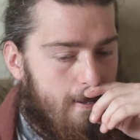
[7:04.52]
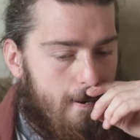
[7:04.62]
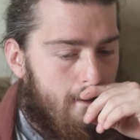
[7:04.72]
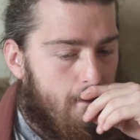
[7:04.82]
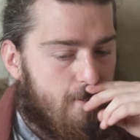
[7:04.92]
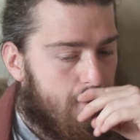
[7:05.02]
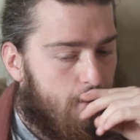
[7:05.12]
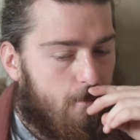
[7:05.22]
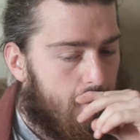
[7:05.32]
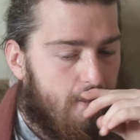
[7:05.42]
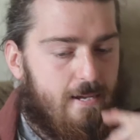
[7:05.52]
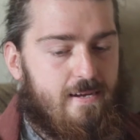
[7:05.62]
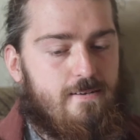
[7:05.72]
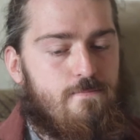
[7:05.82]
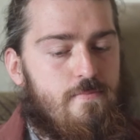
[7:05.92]
And I remember we was at the pub one
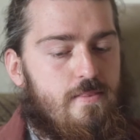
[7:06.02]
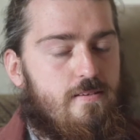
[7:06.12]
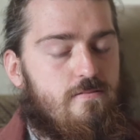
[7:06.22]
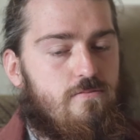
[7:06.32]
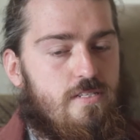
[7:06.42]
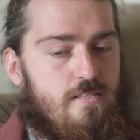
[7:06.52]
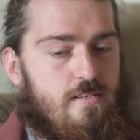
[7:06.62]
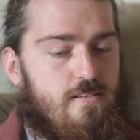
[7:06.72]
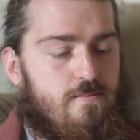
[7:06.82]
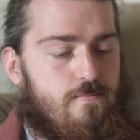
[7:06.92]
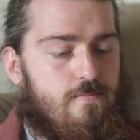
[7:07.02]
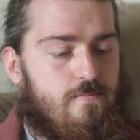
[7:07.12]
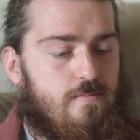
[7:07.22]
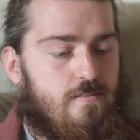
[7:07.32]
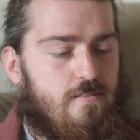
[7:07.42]
night with
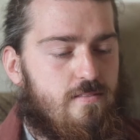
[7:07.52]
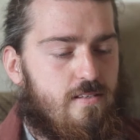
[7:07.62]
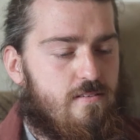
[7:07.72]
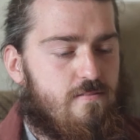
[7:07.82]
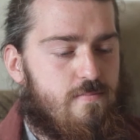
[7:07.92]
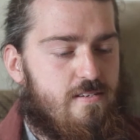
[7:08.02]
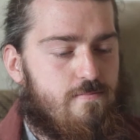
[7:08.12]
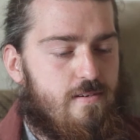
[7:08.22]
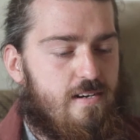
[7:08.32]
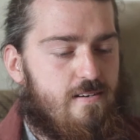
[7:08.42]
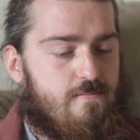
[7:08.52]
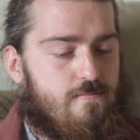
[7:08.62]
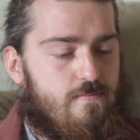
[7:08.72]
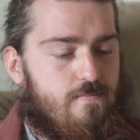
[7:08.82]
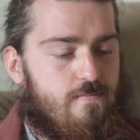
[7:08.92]
I think there's me and Matt.
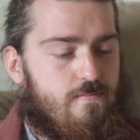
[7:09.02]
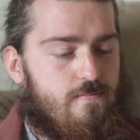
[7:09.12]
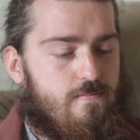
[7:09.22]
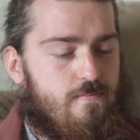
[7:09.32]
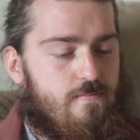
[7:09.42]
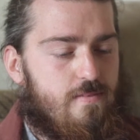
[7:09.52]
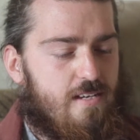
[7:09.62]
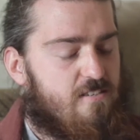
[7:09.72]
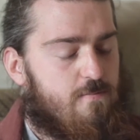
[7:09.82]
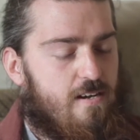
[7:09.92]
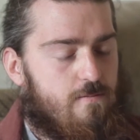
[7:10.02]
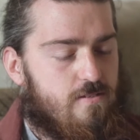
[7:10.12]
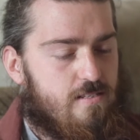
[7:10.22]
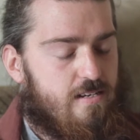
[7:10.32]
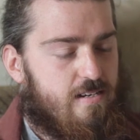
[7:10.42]
I think Ash Palm
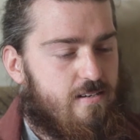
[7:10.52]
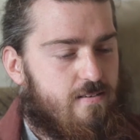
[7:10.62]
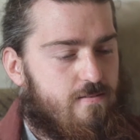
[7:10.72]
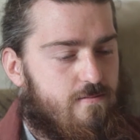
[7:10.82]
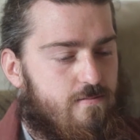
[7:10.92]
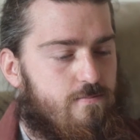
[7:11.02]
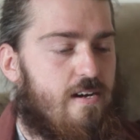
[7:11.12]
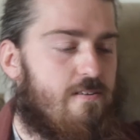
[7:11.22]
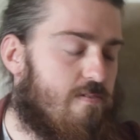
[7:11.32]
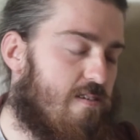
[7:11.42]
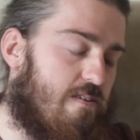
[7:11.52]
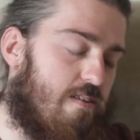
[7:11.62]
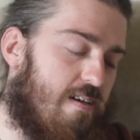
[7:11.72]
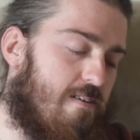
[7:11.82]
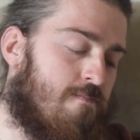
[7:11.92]
was there, Martin was there,
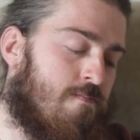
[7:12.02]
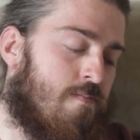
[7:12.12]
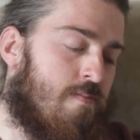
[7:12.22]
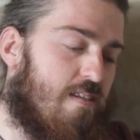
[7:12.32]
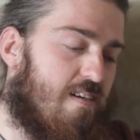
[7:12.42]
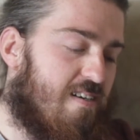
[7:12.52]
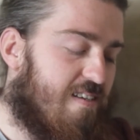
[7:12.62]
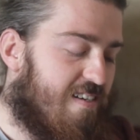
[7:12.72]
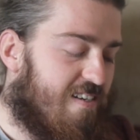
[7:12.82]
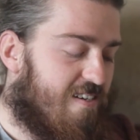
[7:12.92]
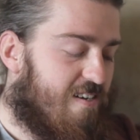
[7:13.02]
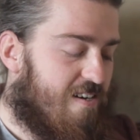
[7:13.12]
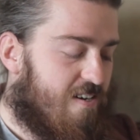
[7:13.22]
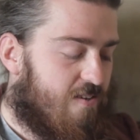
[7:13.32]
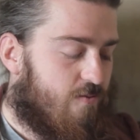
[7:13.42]
and that, and
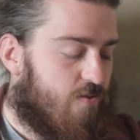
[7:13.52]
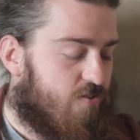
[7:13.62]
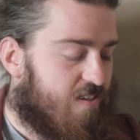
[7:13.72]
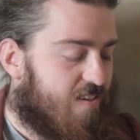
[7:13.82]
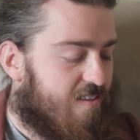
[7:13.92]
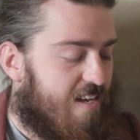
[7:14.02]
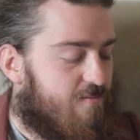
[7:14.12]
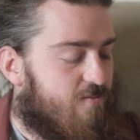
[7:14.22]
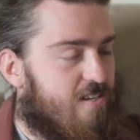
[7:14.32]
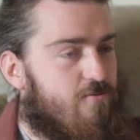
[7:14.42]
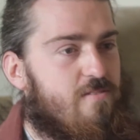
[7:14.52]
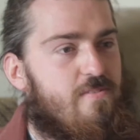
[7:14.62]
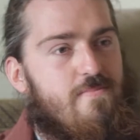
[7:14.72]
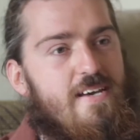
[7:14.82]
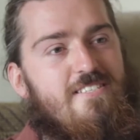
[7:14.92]
we were drinking that, and we was like, wouldn't
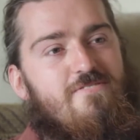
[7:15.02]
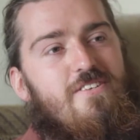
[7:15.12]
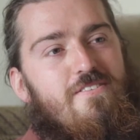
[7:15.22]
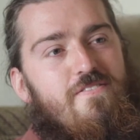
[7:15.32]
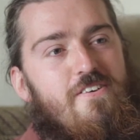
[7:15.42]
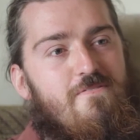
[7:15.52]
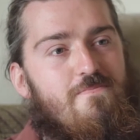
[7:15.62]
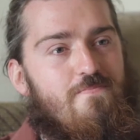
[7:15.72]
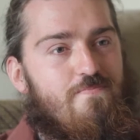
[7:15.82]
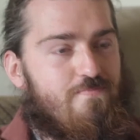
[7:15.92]
it be amazing if we did a film?